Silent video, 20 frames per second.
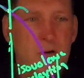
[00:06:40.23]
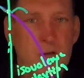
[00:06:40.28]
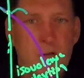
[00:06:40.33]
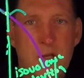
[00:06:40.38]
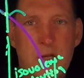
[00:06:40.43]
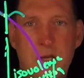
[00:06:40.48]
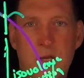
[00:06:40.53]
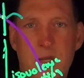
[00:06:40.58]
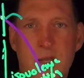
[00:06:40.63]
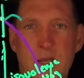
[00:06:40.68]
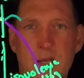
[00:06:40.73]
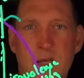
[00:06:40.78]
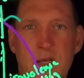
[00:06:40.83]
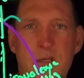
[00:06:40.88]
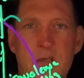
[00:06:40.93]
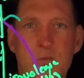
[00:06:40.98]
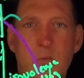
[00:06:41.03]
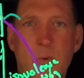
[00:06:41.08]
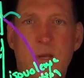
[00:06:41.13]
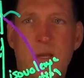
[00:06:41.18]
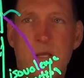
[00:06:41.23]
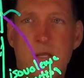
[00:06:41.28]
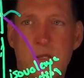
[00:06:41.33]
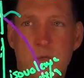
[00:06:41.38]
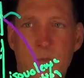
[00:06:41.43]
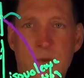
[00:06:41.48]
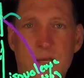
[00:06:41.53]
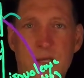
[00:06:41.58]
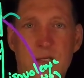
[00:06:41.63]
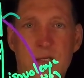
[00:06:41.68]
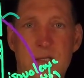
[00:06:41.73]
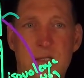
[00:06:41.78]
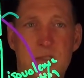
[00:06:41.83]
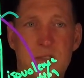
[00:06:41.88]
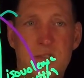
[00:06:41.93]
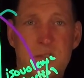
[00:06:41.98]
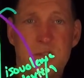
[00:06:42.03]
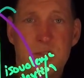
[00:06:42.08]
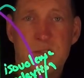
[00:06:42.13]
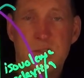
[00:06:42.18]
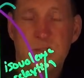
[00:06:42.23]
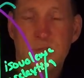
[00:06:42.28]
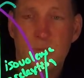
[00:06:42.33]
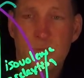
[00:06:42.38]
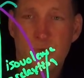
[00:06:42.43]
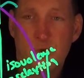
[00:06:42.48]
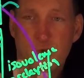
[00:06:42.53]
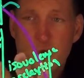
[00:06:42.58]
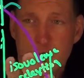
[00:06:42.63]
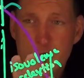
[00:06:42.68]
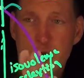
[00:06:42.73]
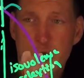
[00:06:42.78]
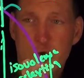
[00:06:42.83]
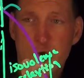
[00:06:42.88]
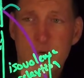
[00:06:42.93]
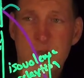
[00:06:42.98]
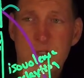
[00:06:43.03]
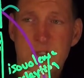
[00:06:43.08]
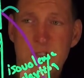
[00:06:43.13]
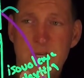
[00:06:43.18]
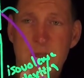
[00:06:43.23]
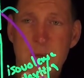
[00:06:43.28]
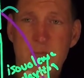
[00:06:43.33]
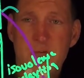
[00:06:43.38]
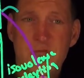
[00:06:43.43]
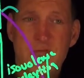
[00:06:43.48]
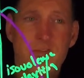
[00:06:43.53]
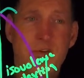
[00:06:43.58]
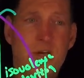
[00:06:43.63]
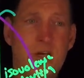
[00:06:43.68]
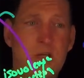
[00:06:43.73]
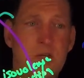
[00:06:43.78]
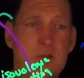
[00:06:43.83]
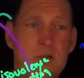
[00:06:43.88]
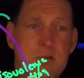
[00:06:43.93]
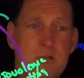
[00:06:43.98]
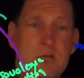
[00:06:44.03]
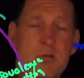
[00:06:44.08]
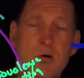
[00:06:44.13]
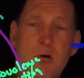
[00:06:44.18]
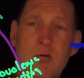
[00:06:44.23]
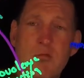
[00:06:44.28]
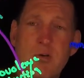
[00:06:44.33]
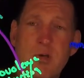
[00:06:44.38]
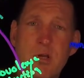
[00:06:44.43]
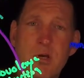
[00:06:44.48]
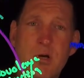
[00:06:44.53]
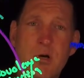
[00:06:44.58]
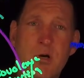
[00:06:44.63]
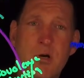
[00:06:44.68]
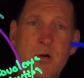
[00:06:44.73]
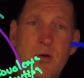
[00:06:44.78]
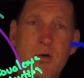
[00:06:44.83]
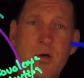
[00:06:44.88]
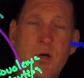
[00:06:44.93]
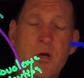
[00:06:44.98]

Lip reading: look at this, we can do the same events over here.